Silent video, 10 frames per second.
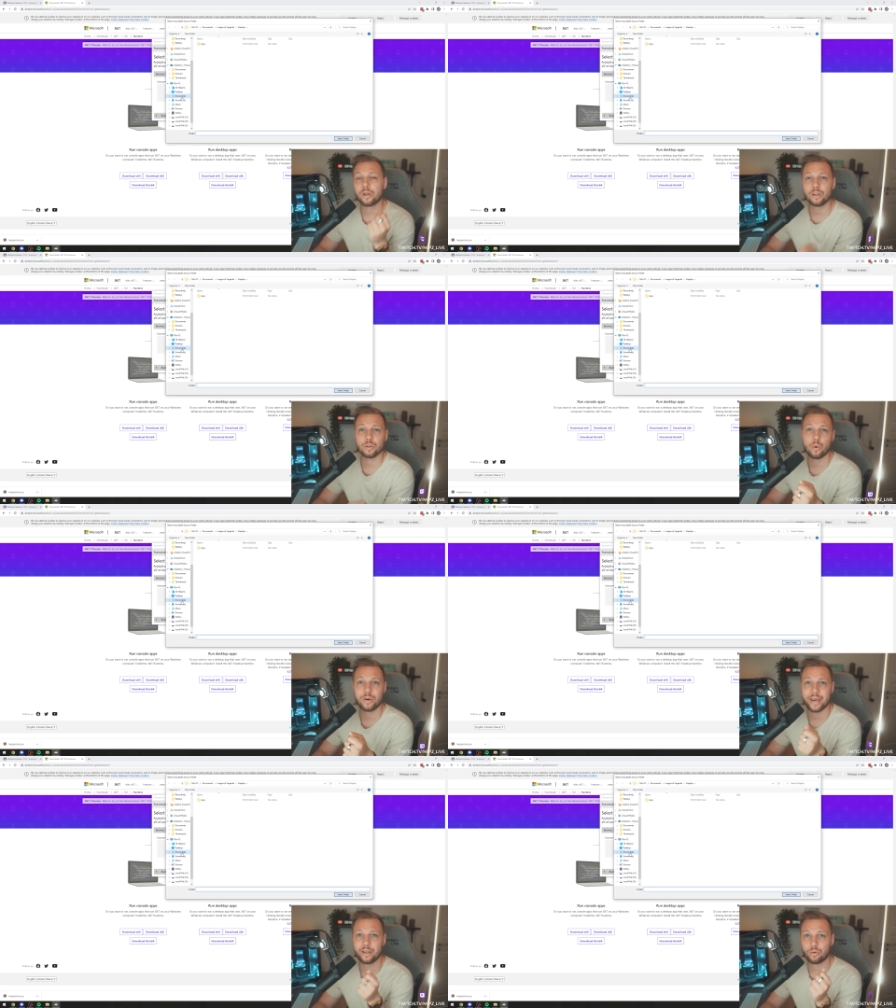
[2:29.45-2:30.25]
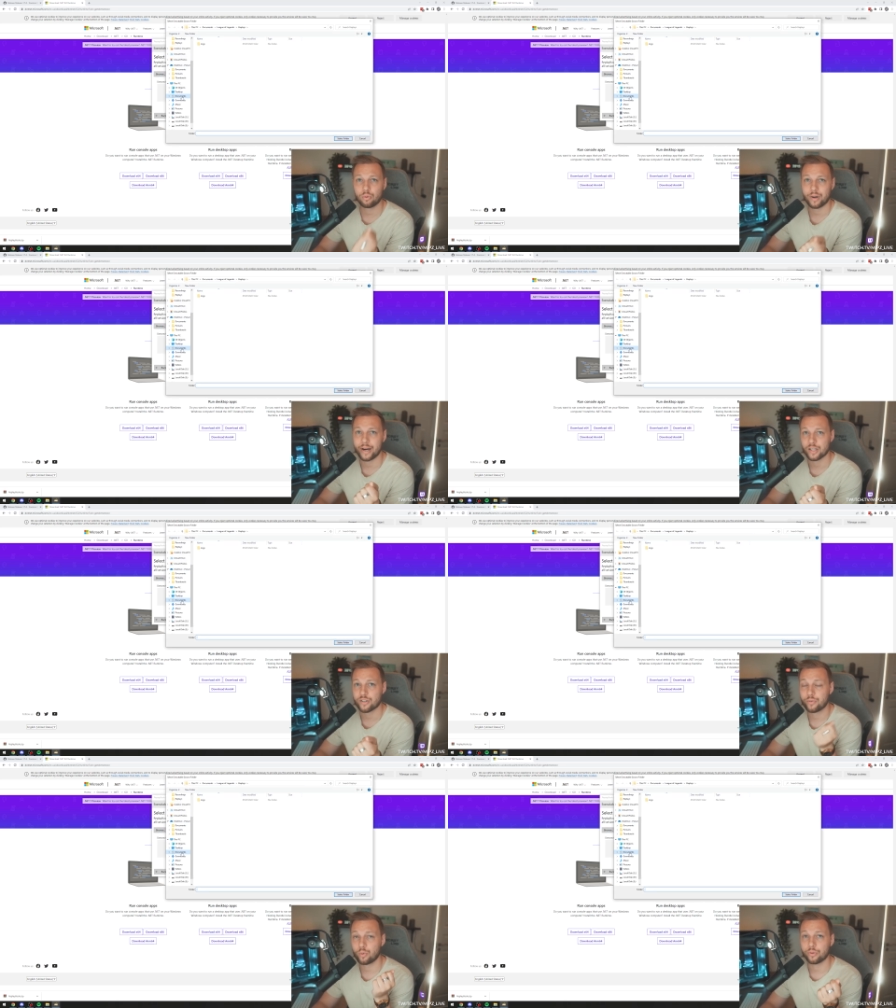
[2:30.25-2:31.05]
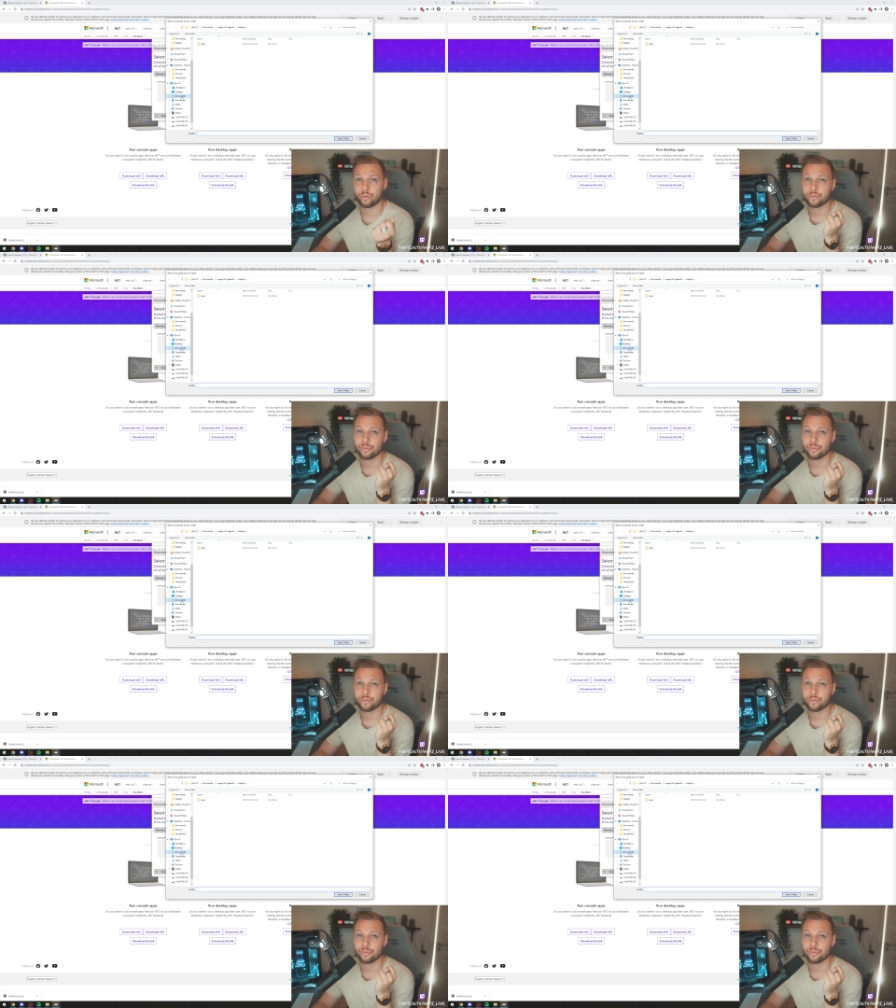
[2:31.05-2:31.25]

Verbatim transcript: to locate our riots folder.